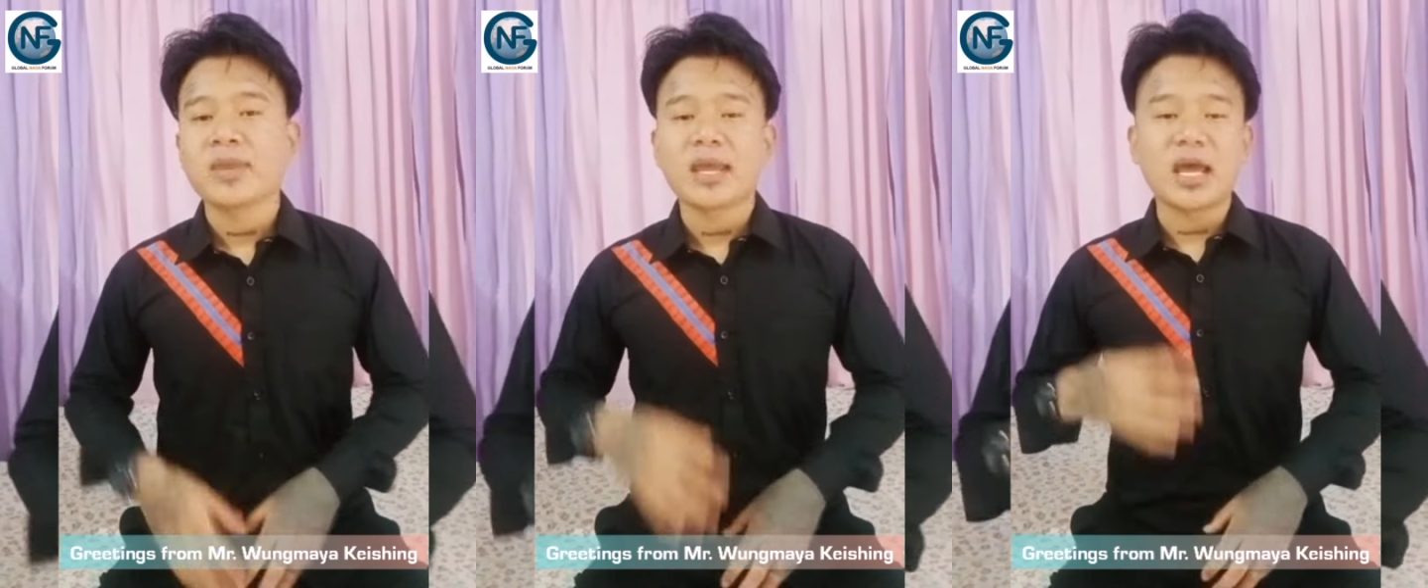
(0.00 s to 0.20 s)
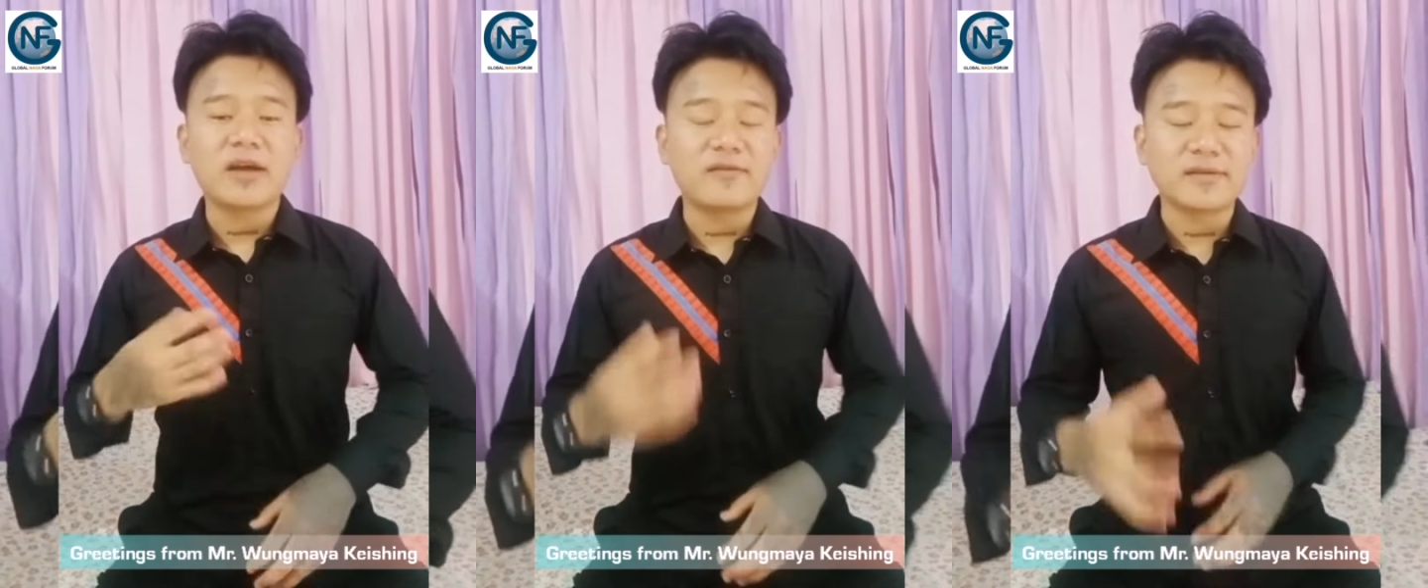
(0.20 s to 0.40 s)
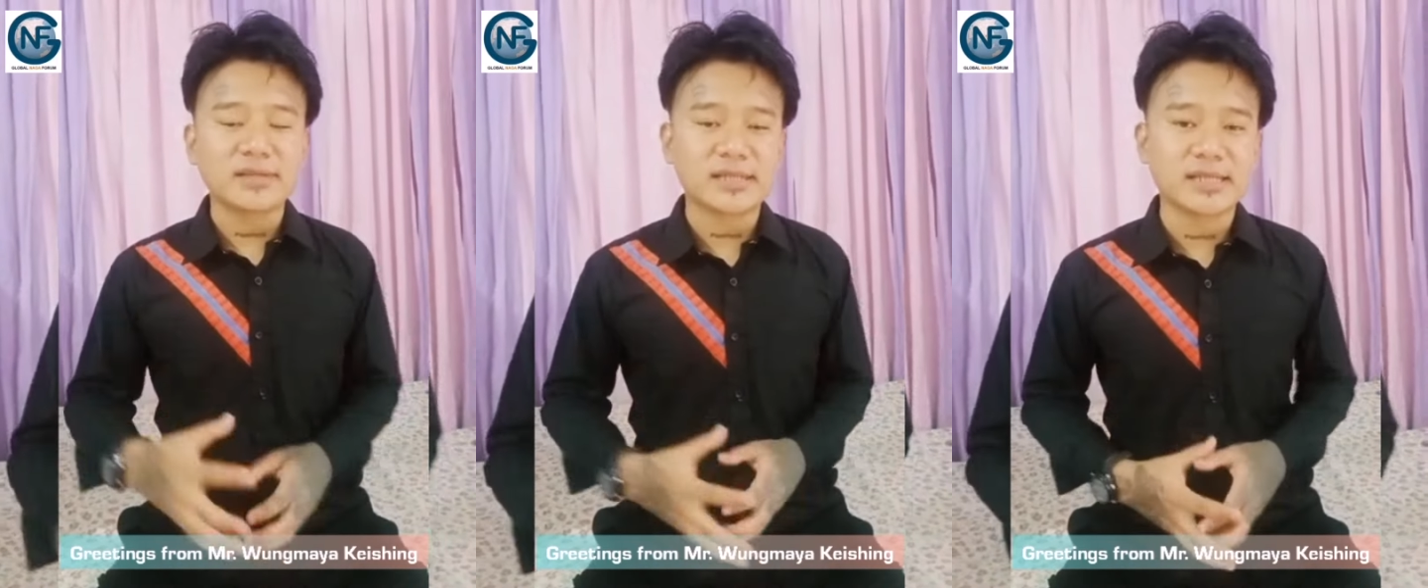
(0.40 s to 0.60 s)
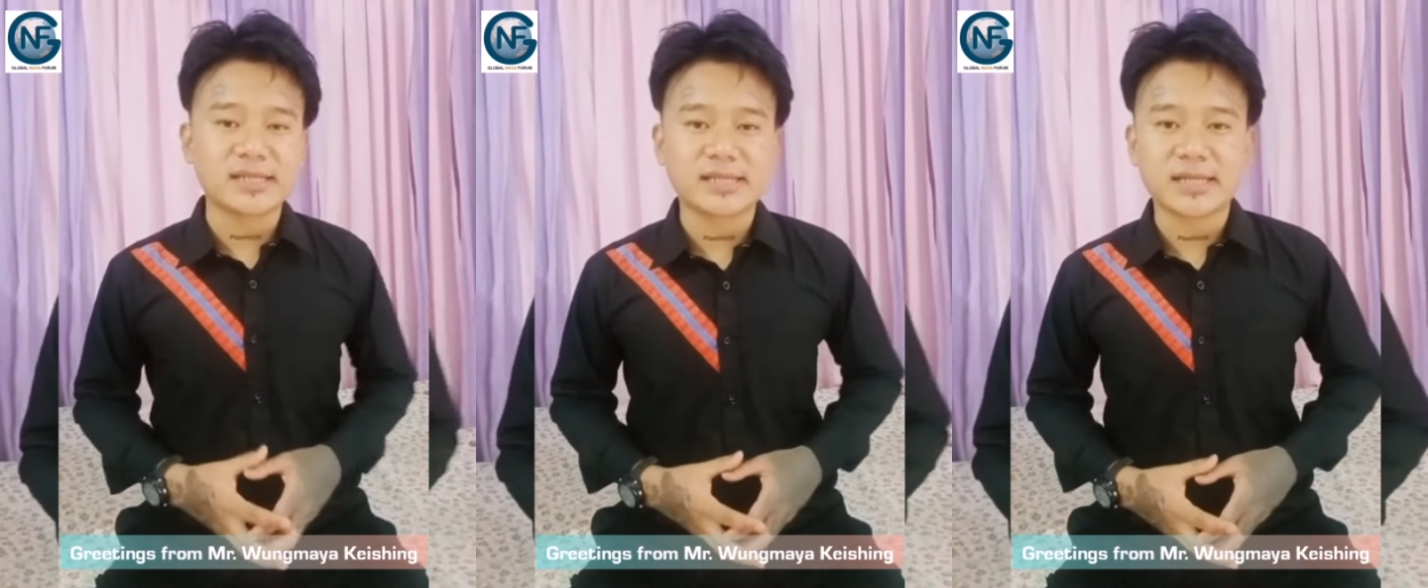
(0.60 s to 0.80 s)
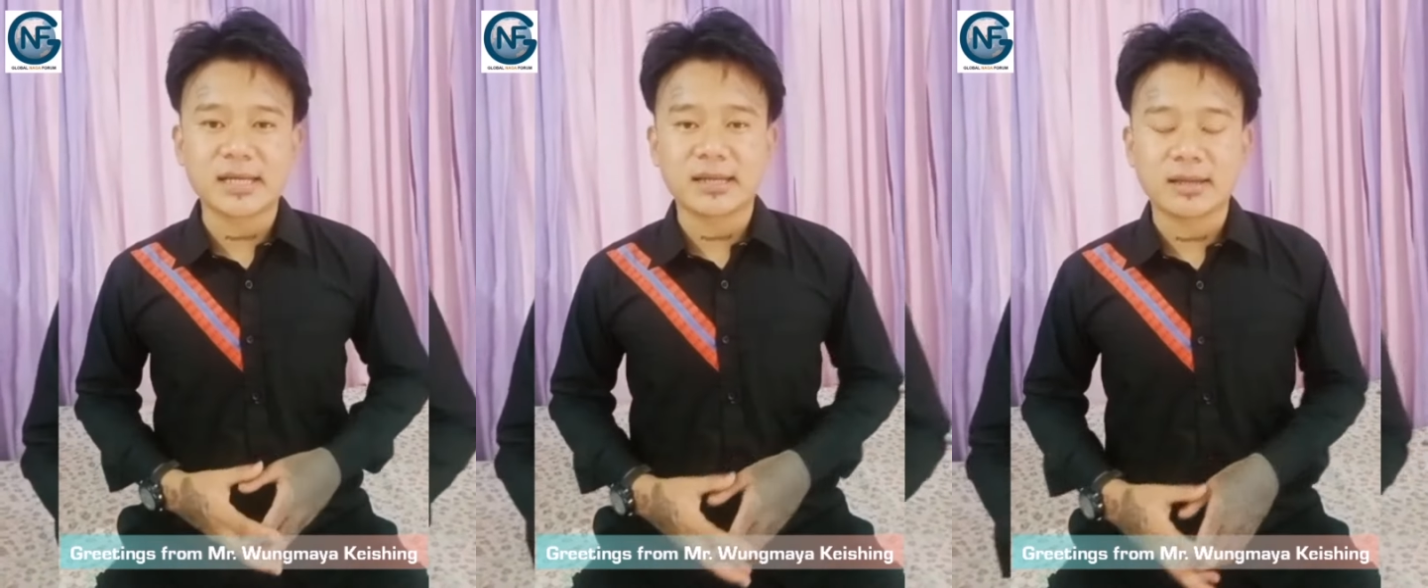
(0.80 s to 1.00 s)
Ever since
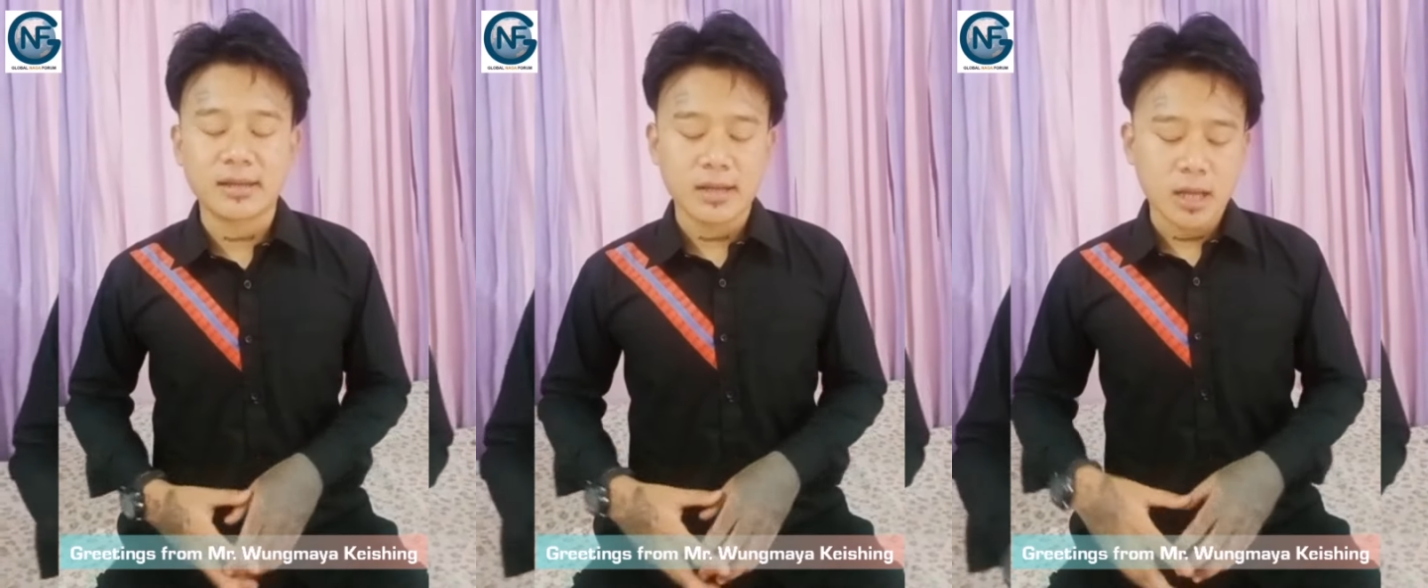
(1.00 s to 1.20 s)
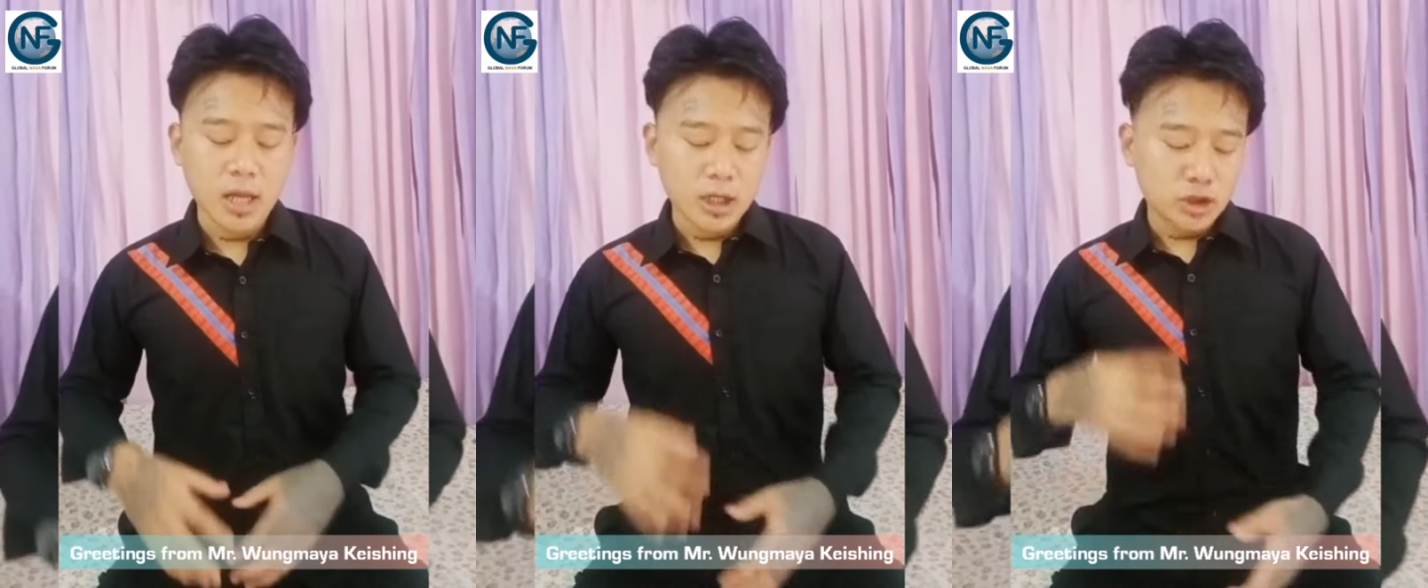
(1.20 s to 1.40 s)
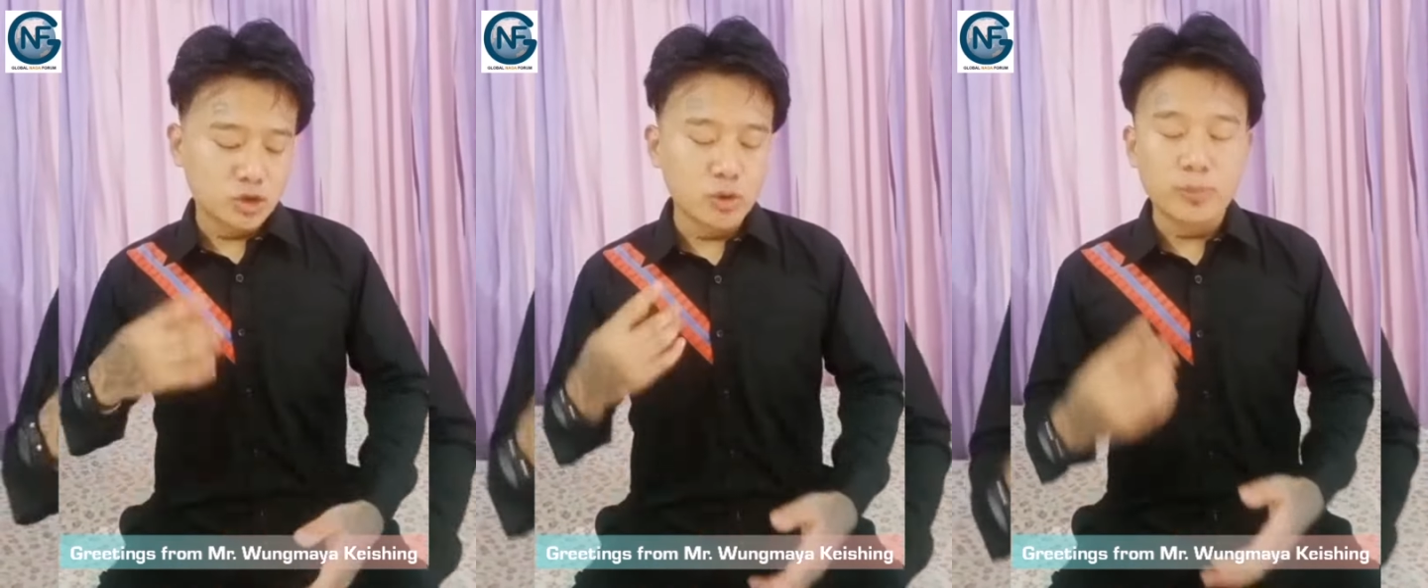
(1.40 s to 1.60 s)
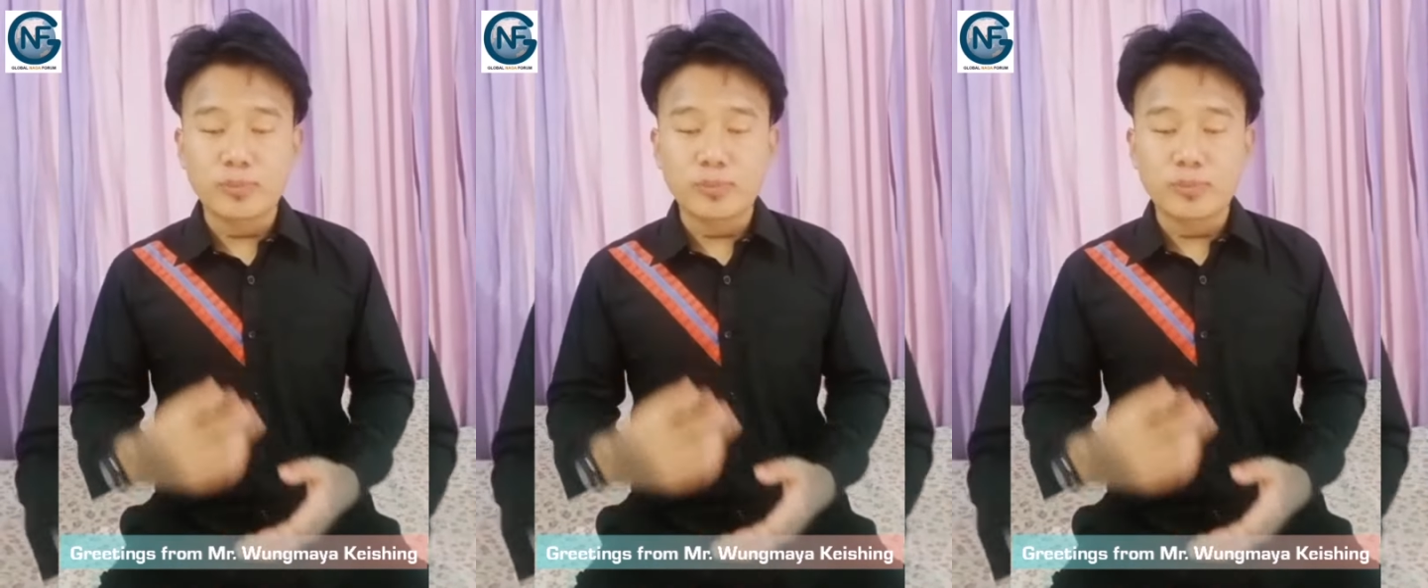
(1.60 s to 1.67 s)
then, through